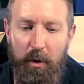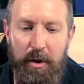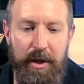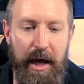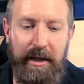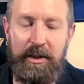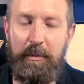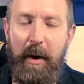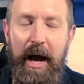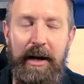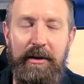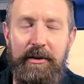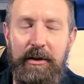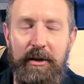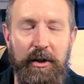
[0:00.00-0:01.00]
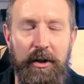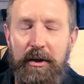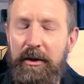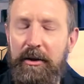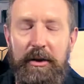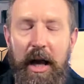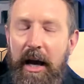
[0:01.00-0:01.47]
They spend
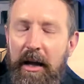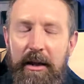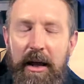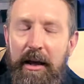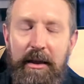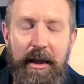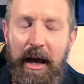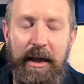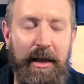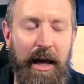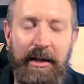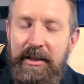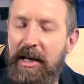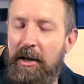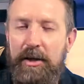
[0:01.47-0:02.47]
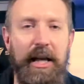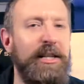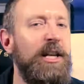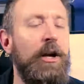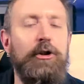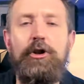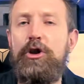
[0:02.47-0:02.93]
they
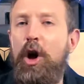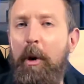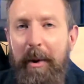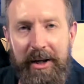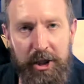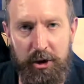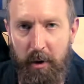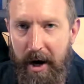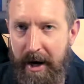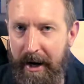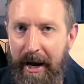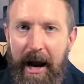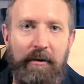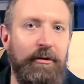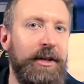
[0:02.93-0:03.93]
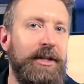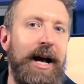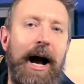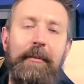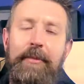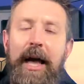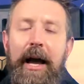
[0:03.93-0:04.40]
sell so much training every
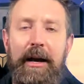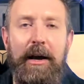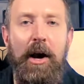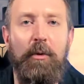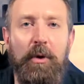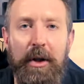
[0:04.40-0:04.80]
time they